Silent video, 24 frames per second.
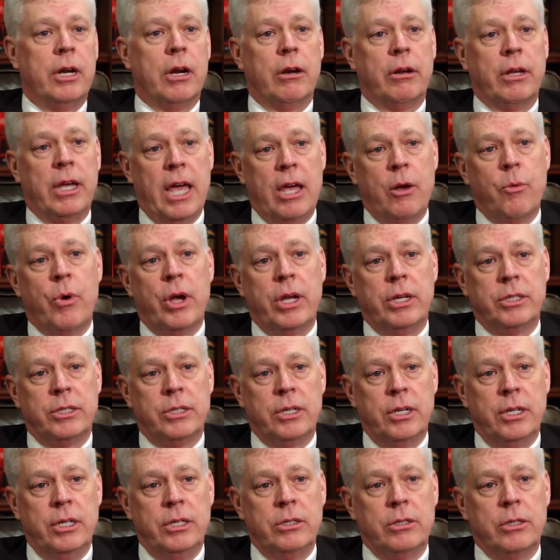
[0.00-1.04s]
in our gateway
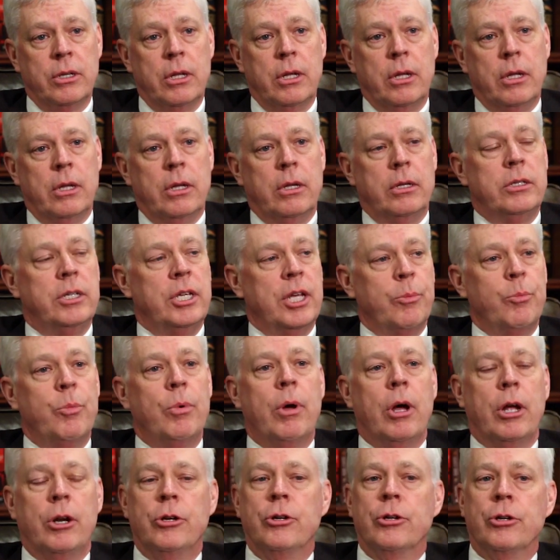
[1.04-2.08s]
cities.
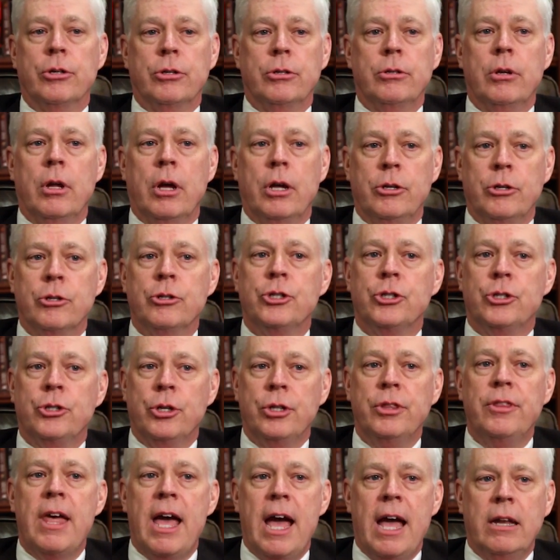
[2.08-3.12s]
Tim
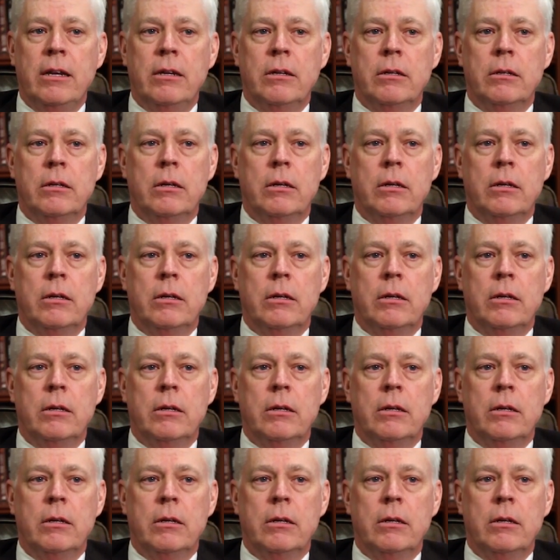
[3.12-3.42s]
understood that.